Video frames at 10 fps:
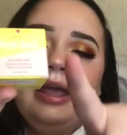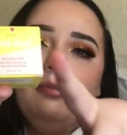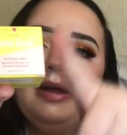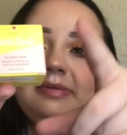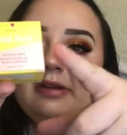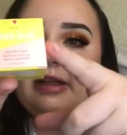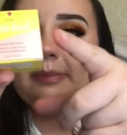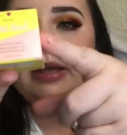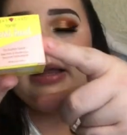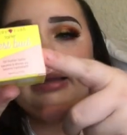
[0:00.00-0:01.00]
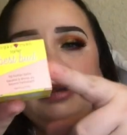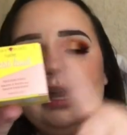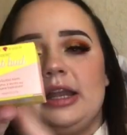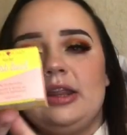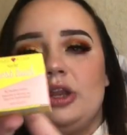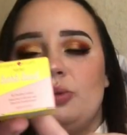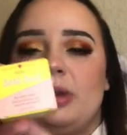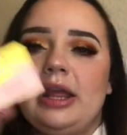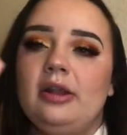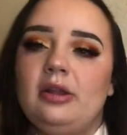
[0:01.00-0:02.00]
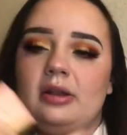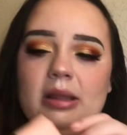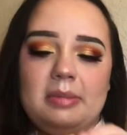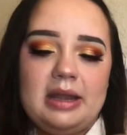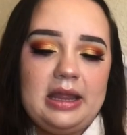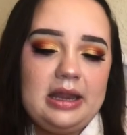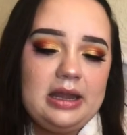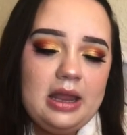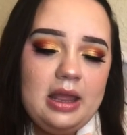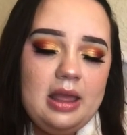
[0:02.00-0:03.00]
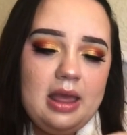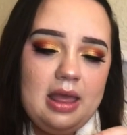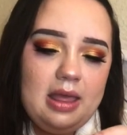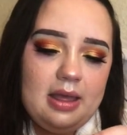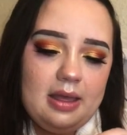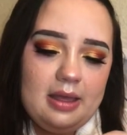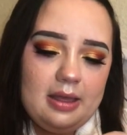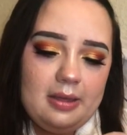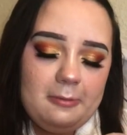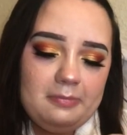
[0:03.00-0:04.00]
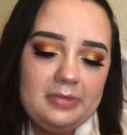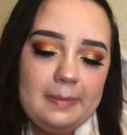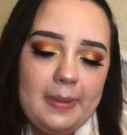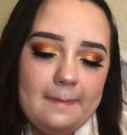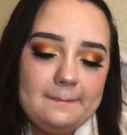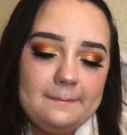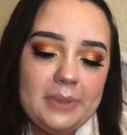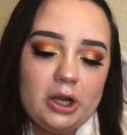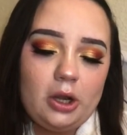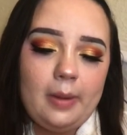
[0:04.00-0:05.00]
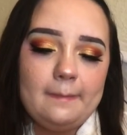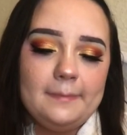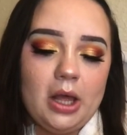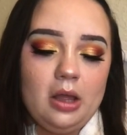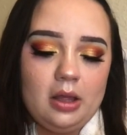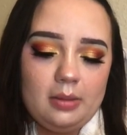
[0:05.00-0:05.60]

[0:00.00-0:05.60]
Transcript: Reminds me of like pink lemonade and then regular lemonade. Lip butter balm. Oh